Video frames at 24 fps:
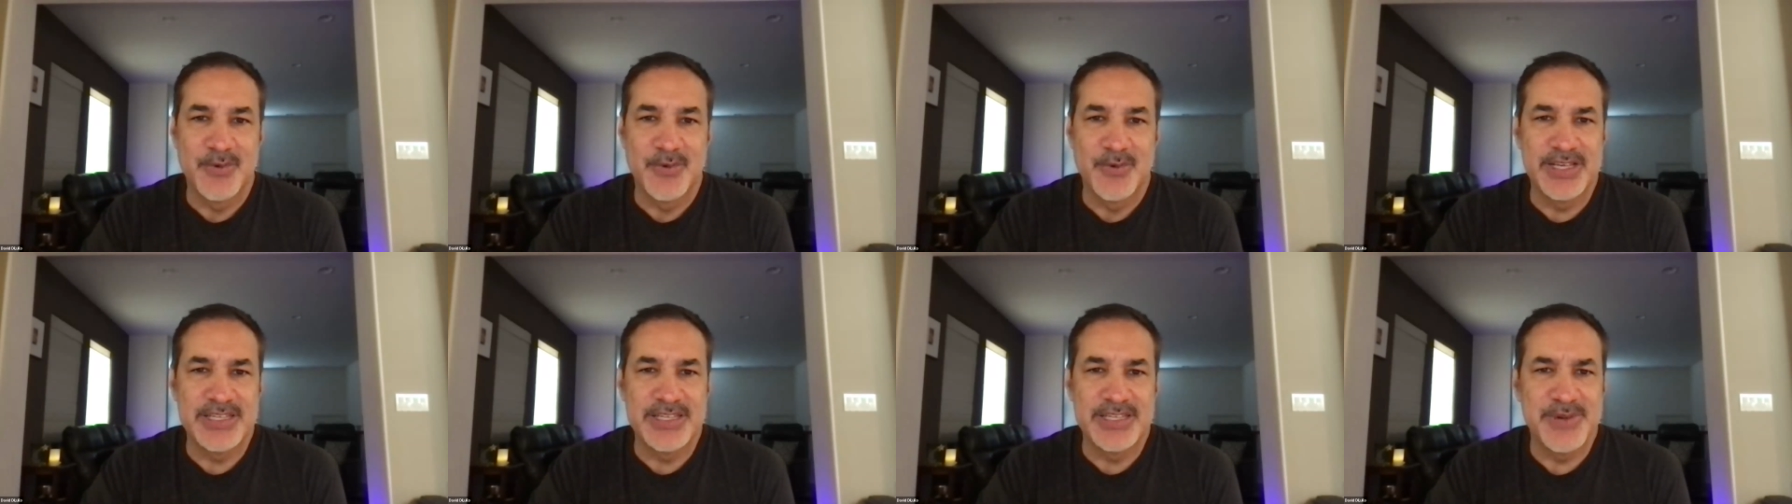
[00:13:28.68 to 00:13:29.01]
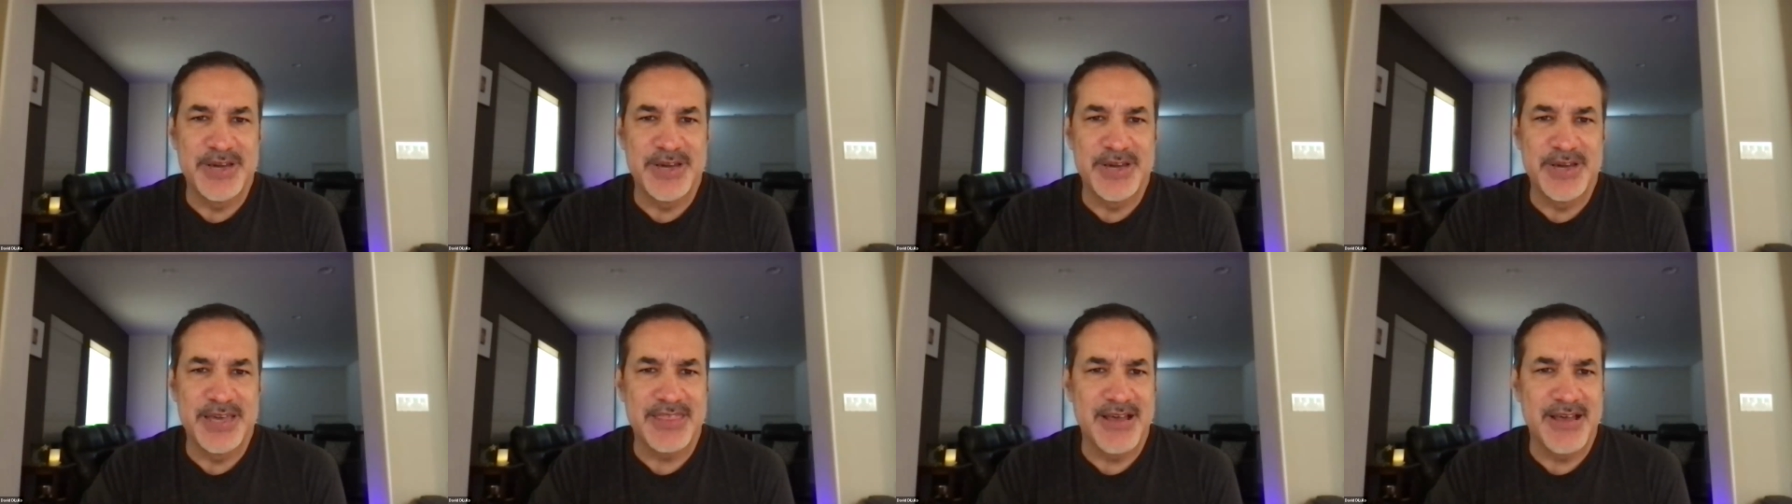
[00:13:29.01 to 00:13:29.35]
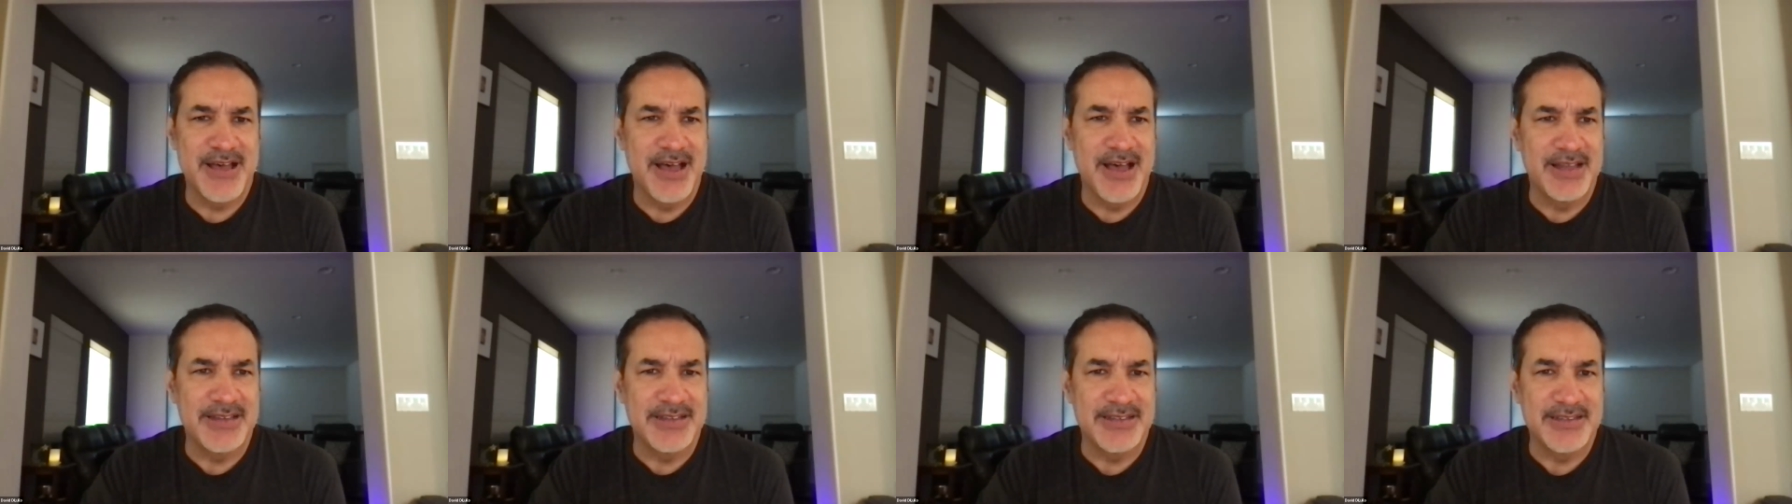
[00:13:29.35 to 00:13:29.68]
"What is my
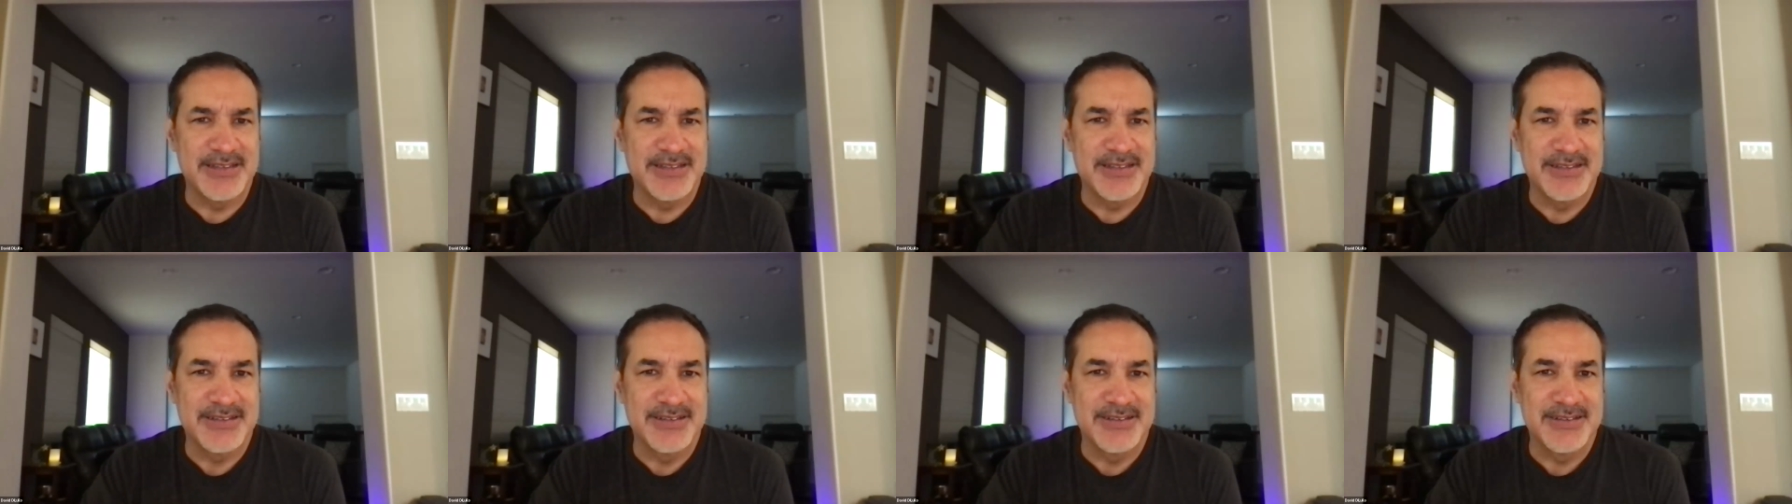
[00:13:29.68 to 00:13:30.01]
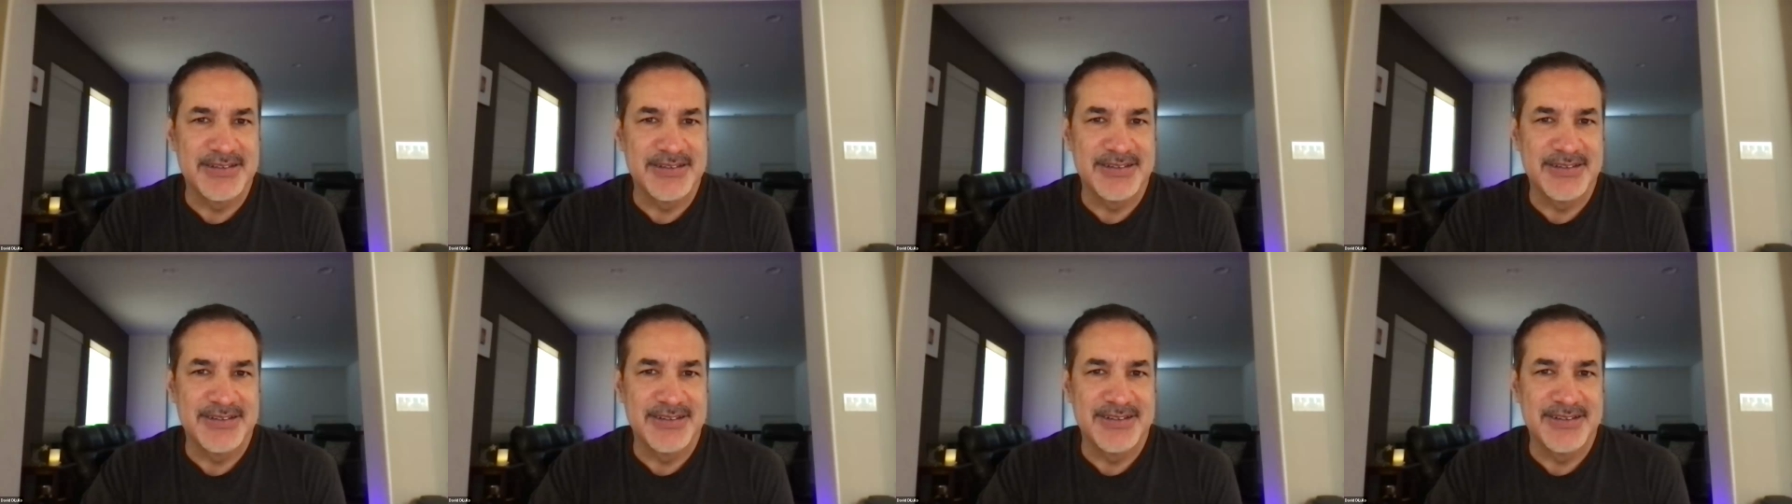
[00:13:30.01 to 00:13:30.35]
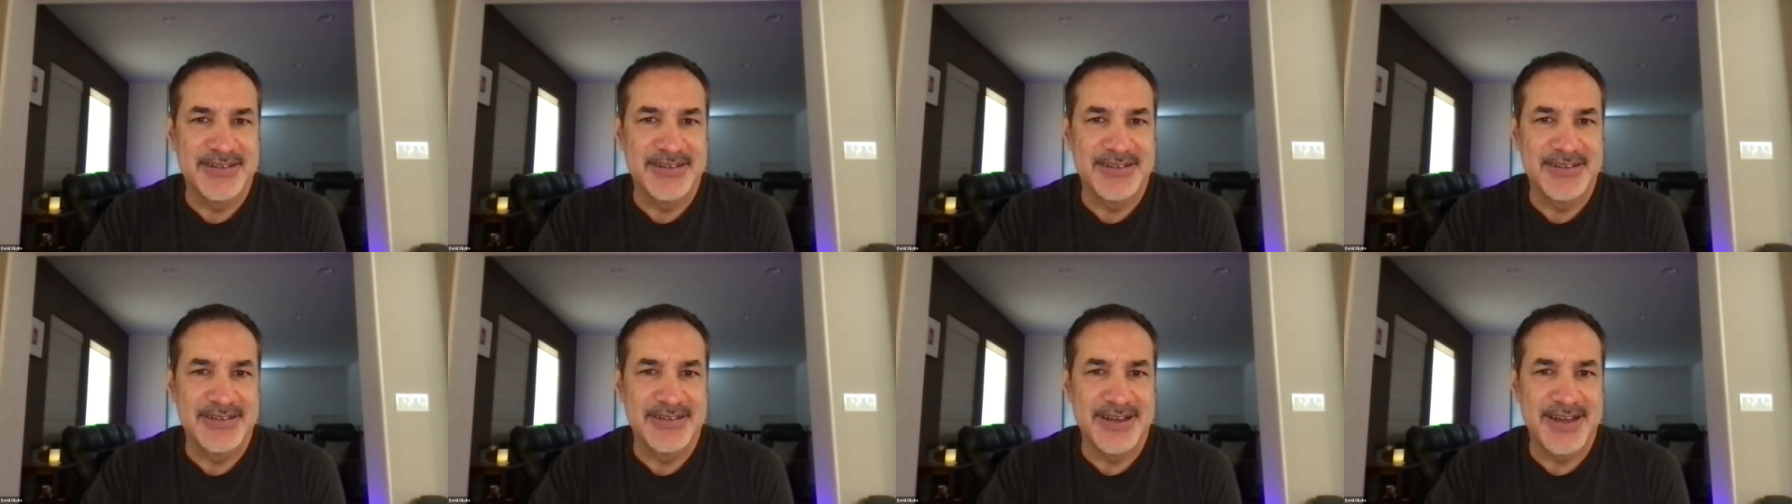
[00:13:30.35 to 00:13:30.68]
thought?
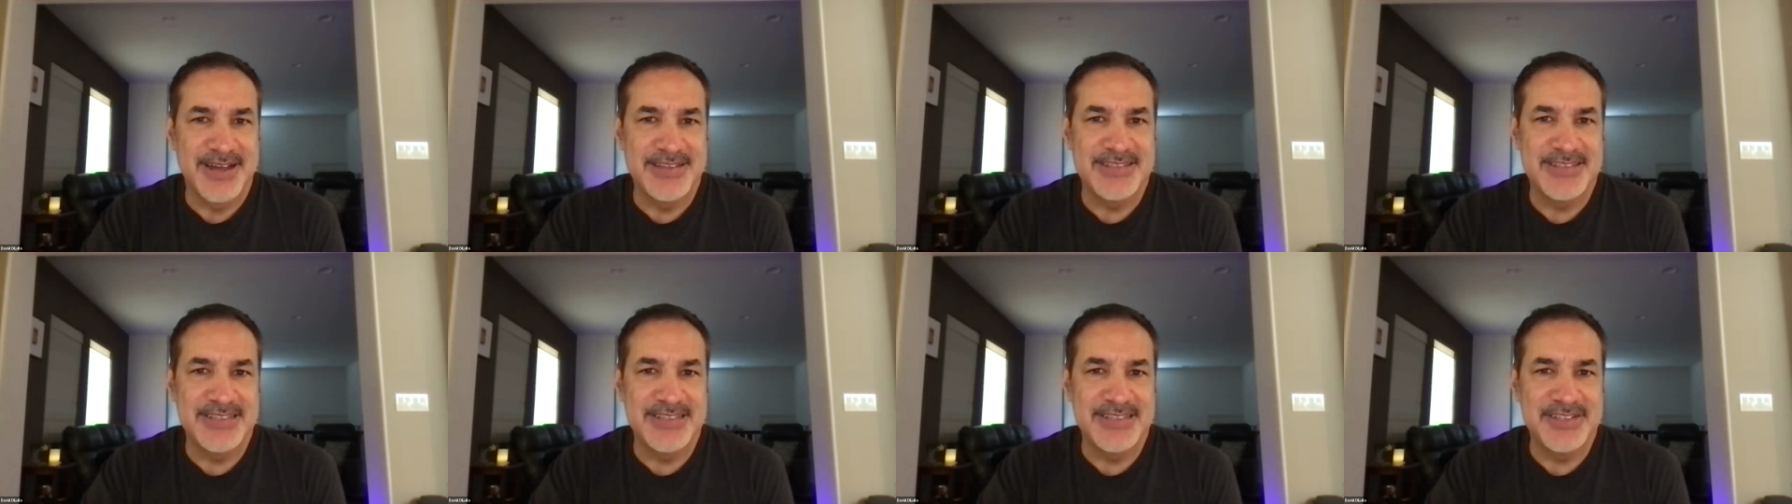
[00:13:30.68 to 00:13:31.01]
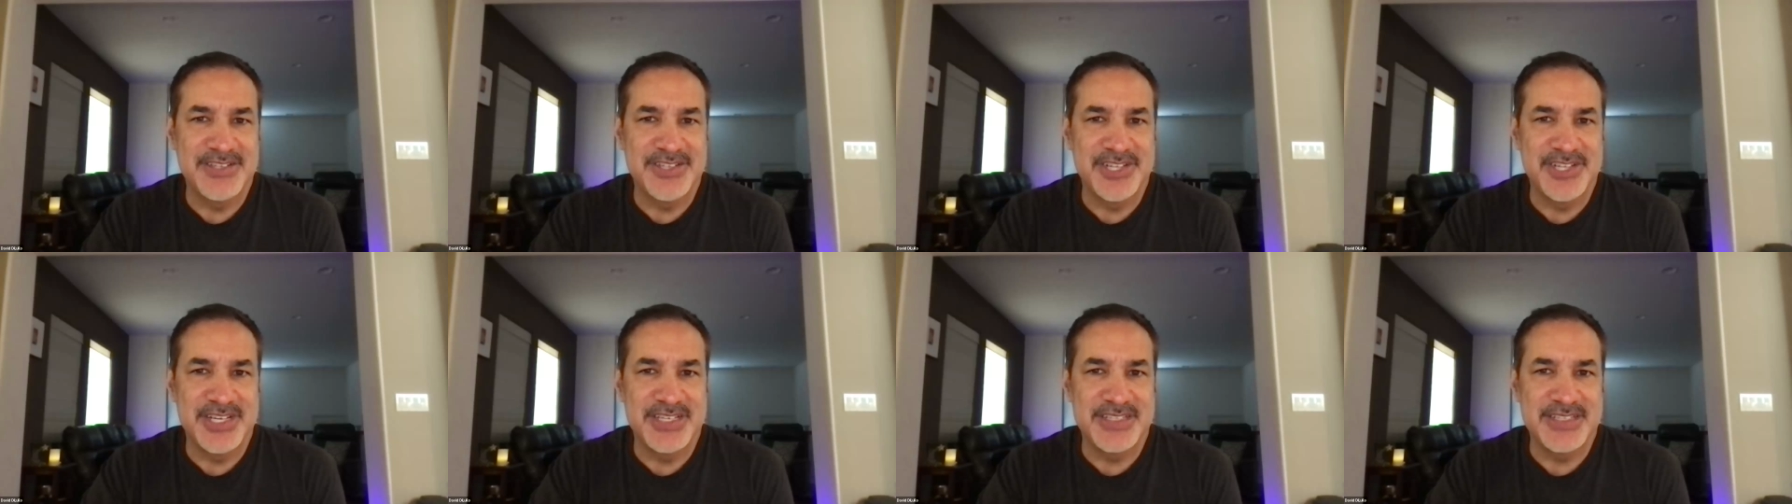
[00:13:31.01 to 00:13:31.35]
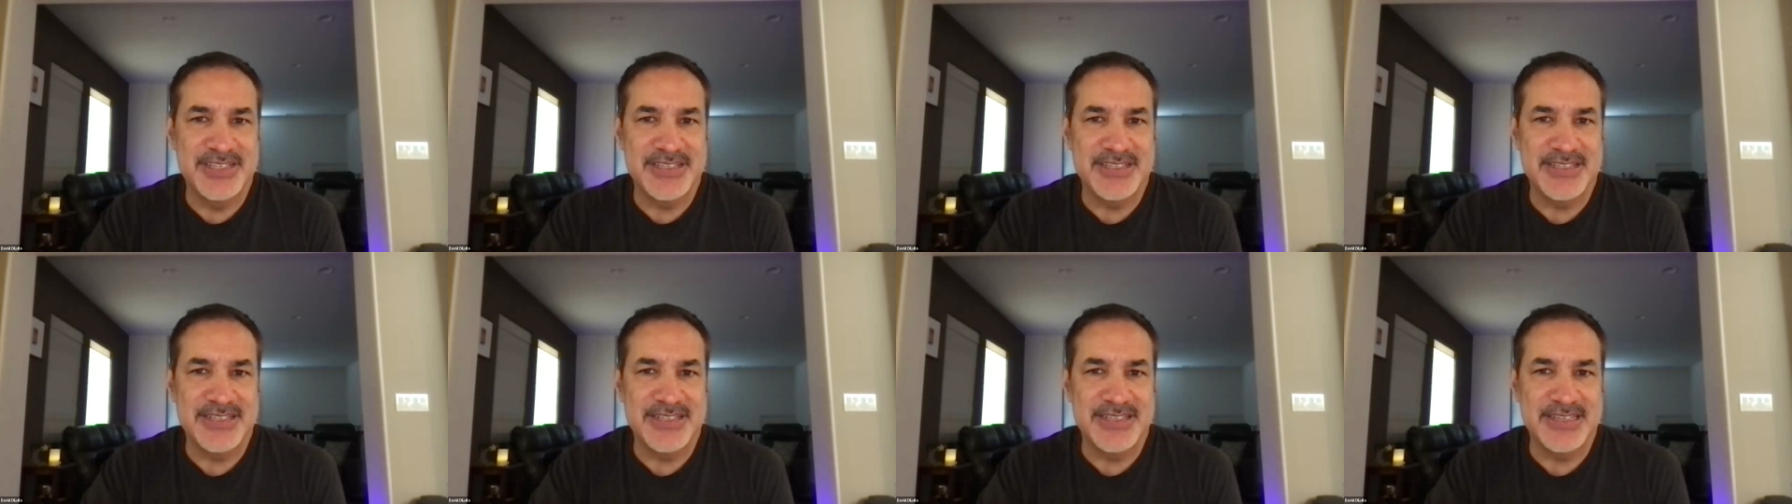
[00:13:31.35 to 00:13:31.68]
I see Jesus